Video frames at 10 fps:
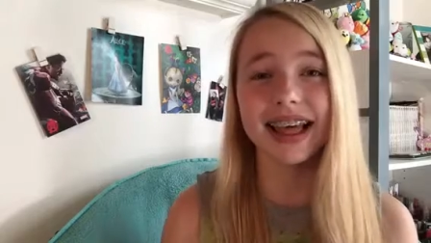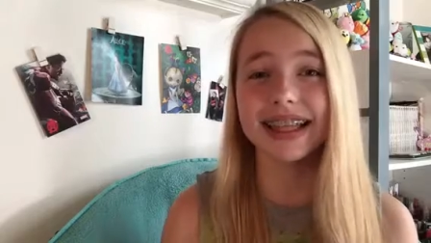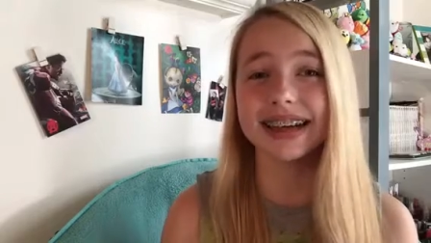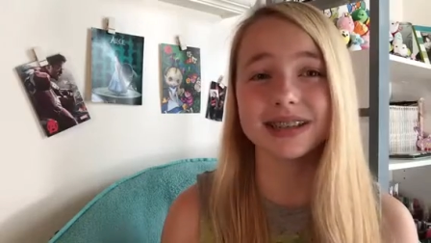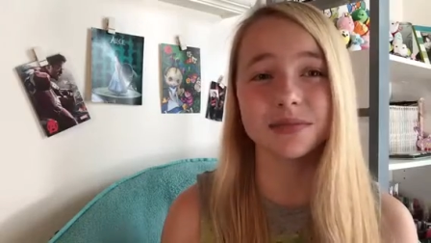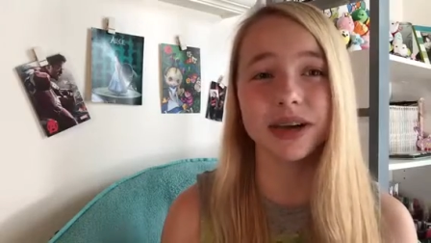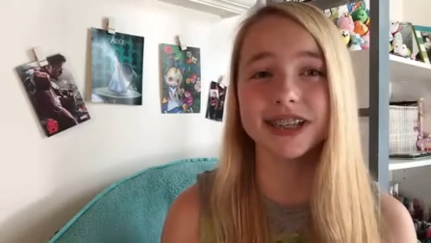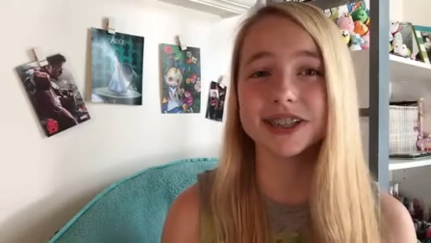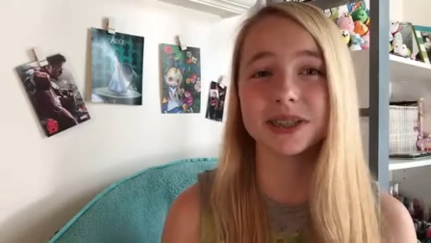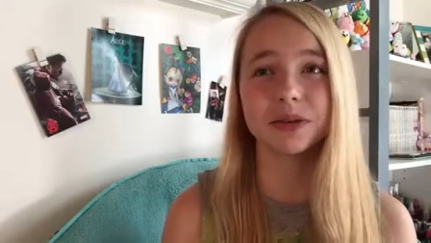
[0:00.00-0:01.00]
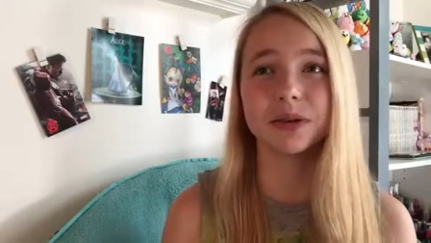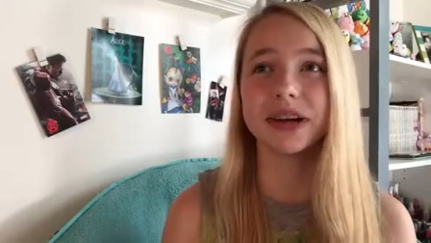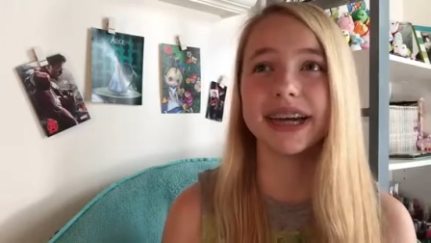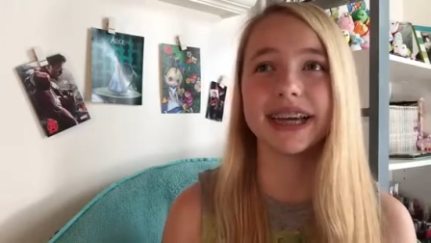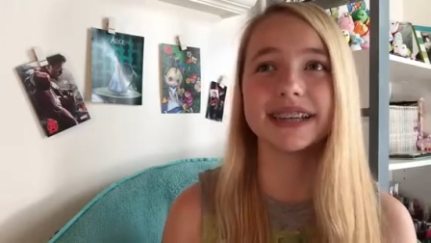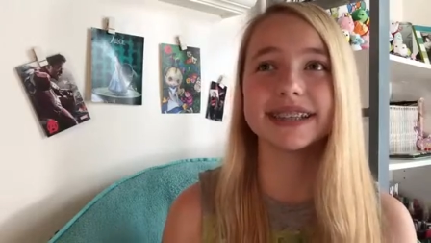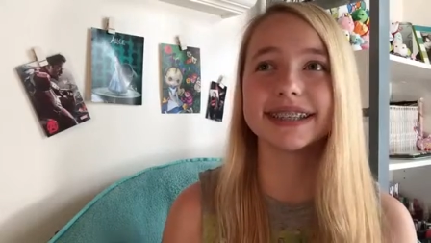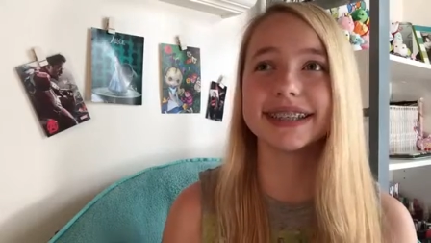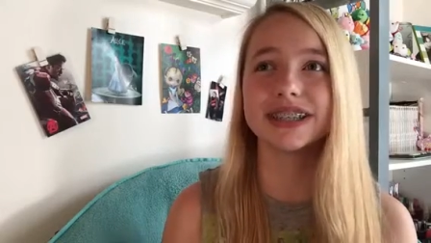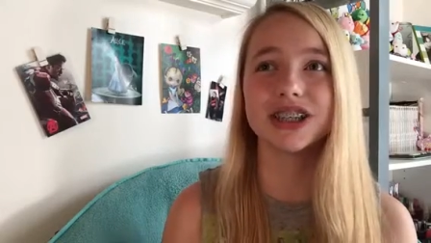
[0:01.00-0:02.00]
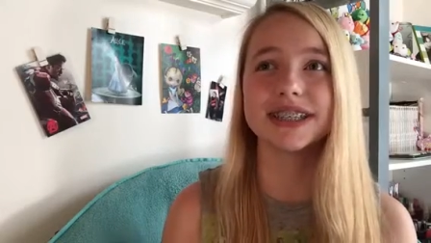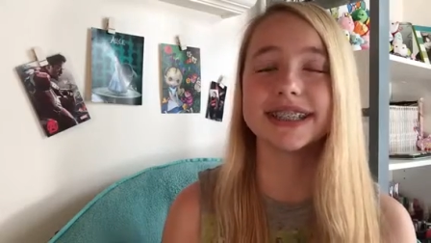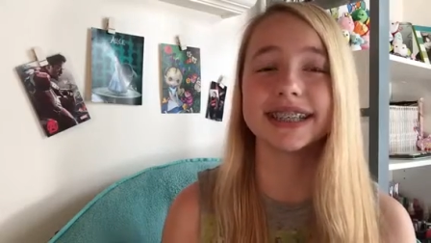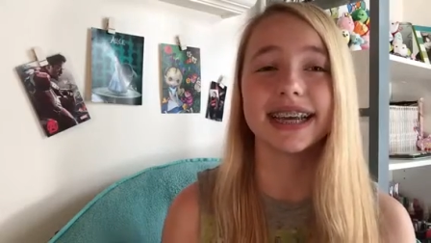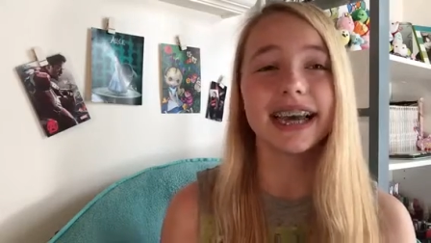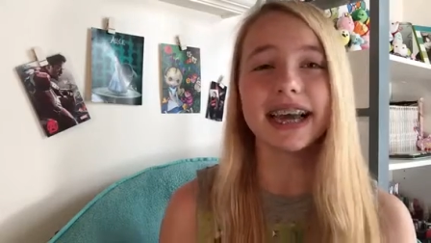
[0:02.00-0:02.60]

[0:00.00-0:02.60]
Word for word: that's my story. Just